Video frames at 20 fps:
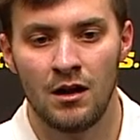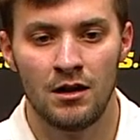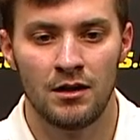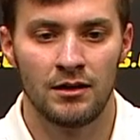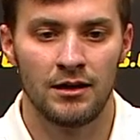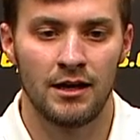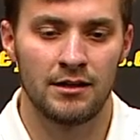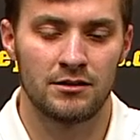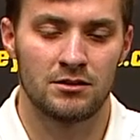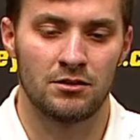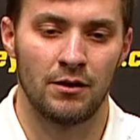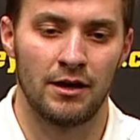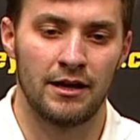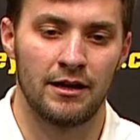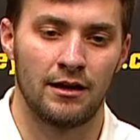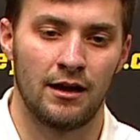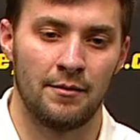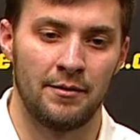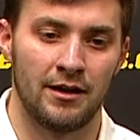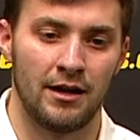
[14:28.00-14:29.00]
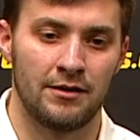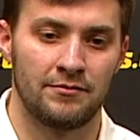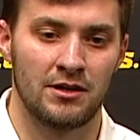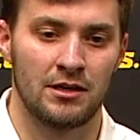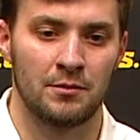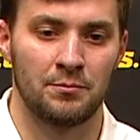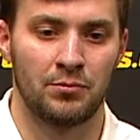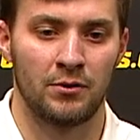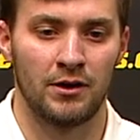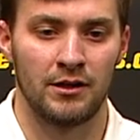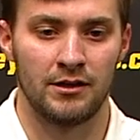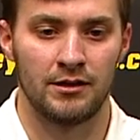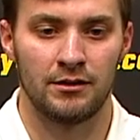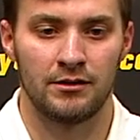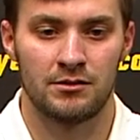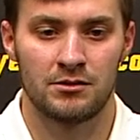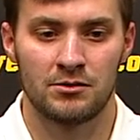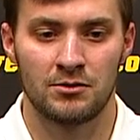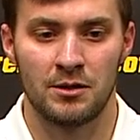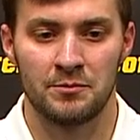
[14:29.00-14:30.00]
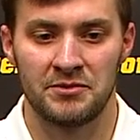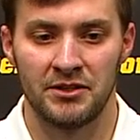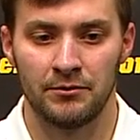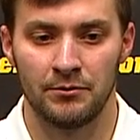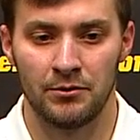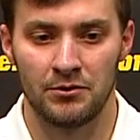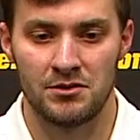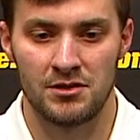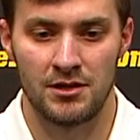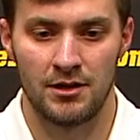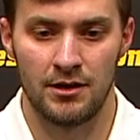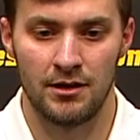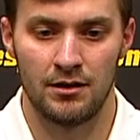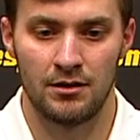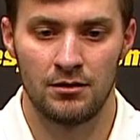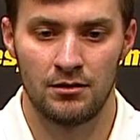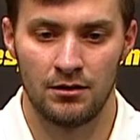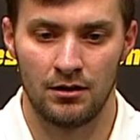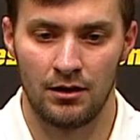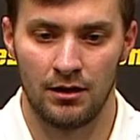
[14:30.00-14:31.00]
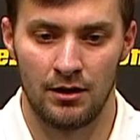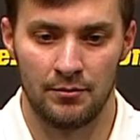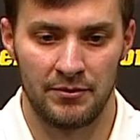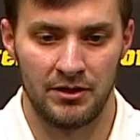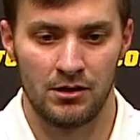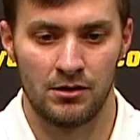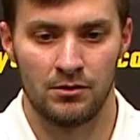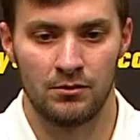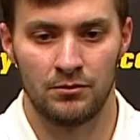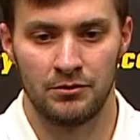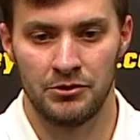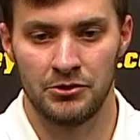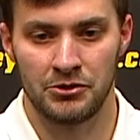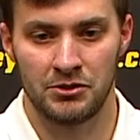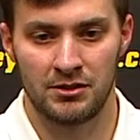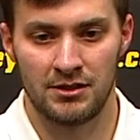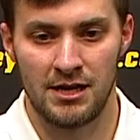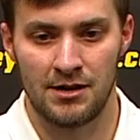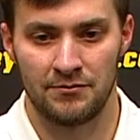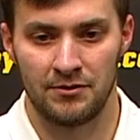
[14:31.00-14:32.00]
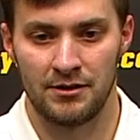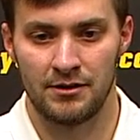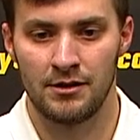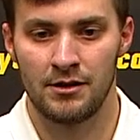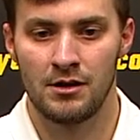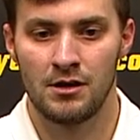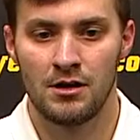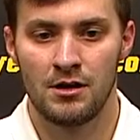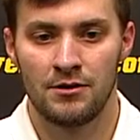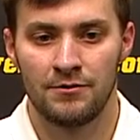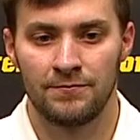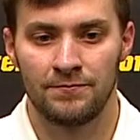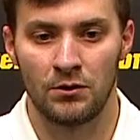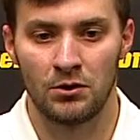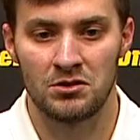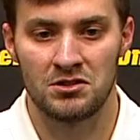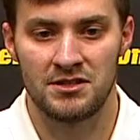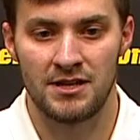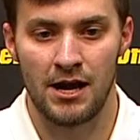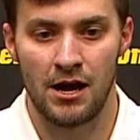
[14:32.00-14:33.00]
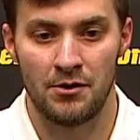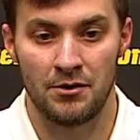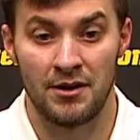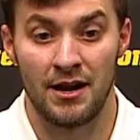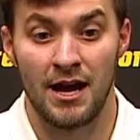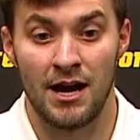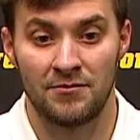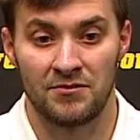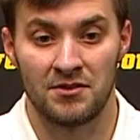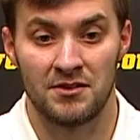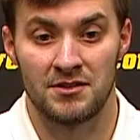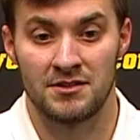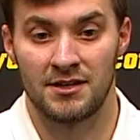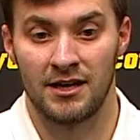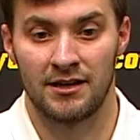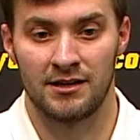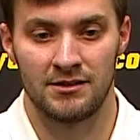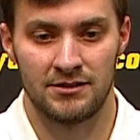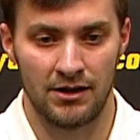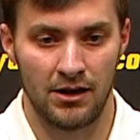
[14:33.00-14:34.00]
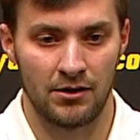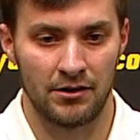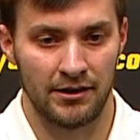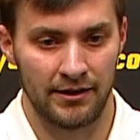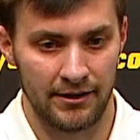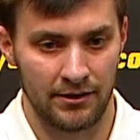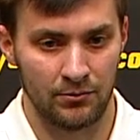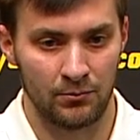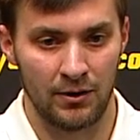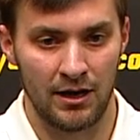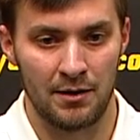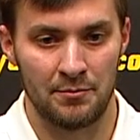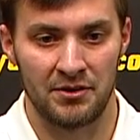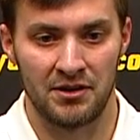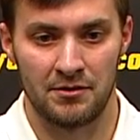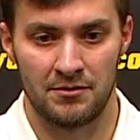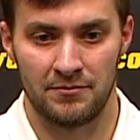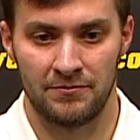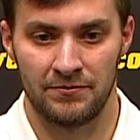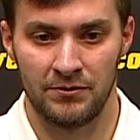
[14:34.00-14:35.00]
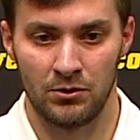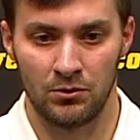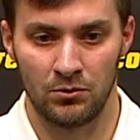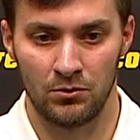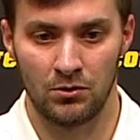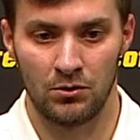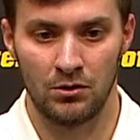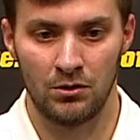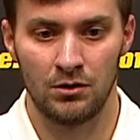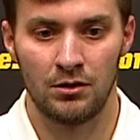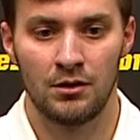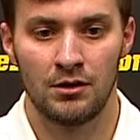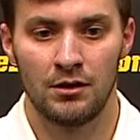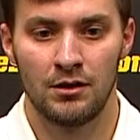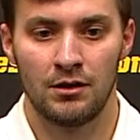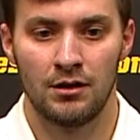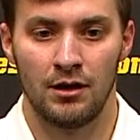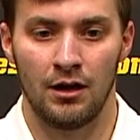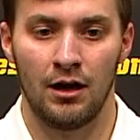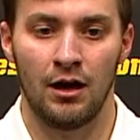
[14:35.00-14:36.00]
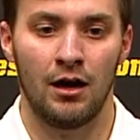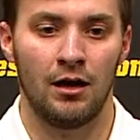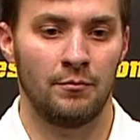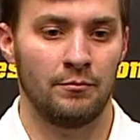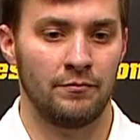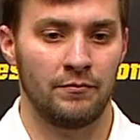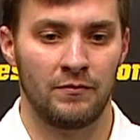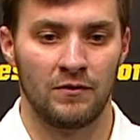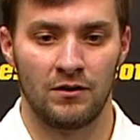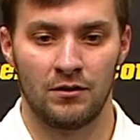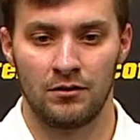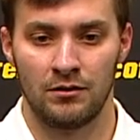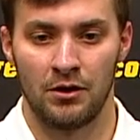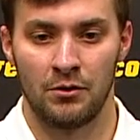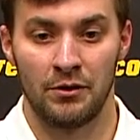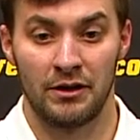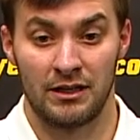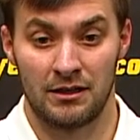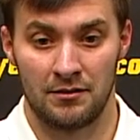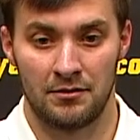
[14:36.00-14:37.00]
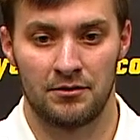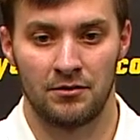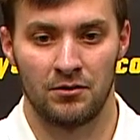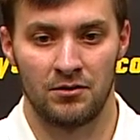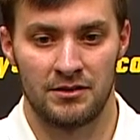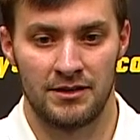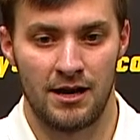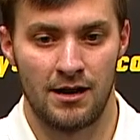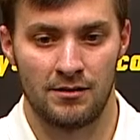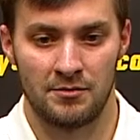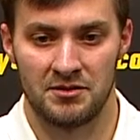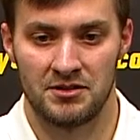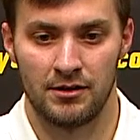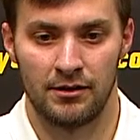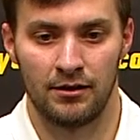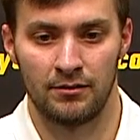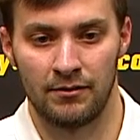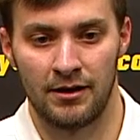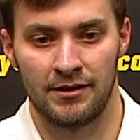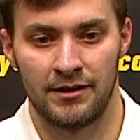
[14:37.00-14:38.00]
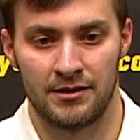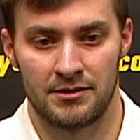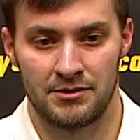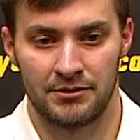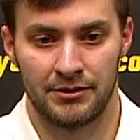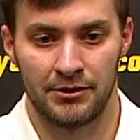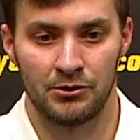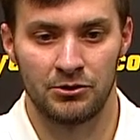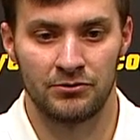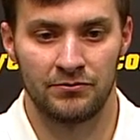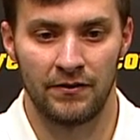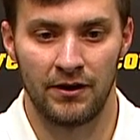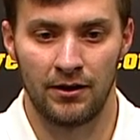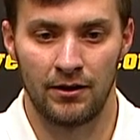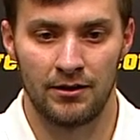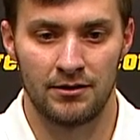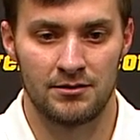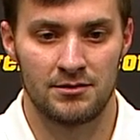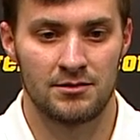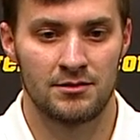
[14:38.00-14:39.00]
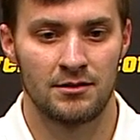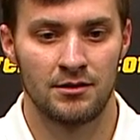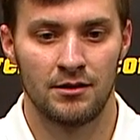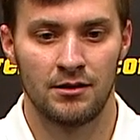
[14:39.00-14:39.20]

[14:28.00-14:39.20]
Yeah, so I mean, I've got a pretty scripted routine. You know, usually every first down and after the second down, I get a rep into the field goal. Going into third down, I'm standing right next to Coach Ferentz.